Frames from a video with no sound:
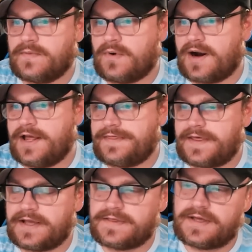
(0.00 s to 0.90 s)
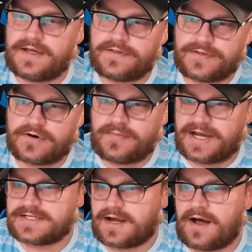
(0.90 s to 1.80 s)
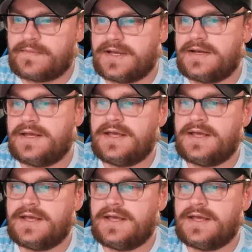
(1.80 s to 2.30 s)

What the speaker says: where I think the third best common